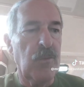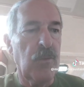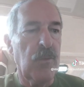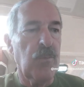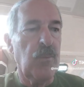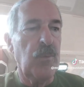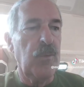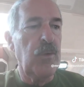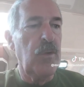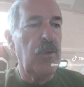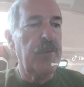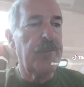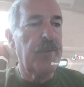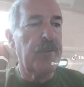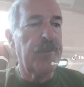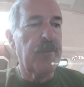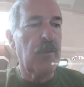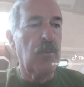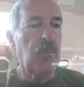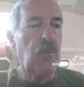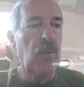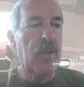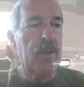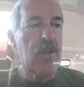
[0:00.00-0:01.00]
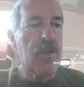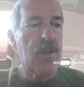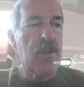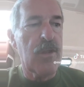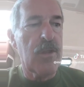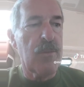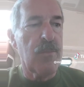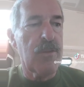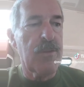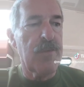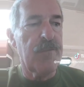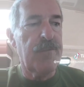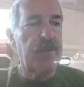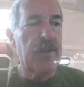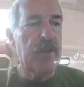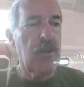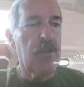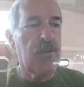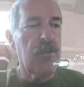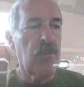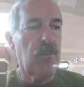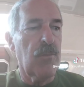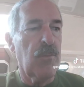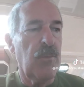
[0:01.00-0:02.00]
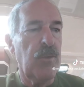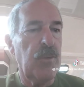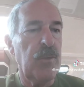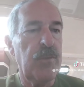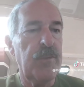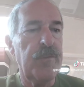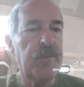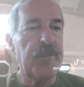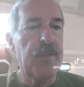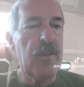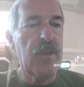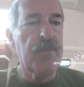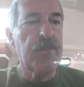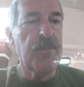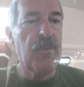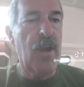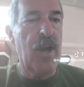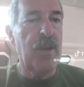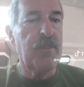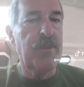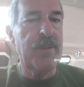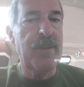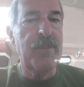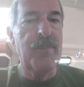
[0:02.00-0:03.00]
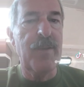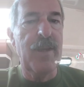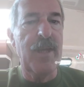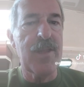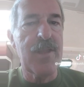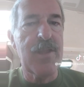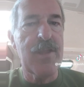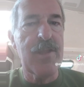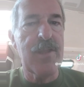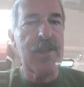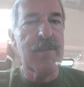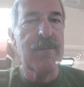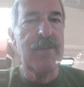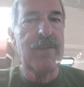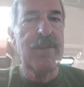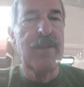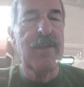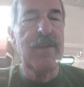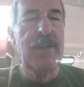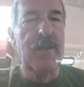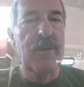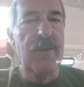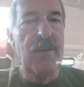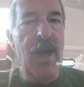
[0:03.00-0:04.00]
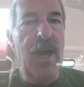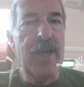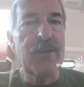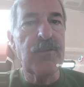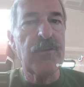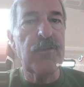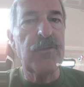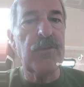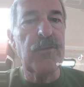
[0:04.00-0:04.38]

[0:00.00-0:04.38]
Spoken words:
to a roof, if the wind system's affixed to a roof, it's probably best not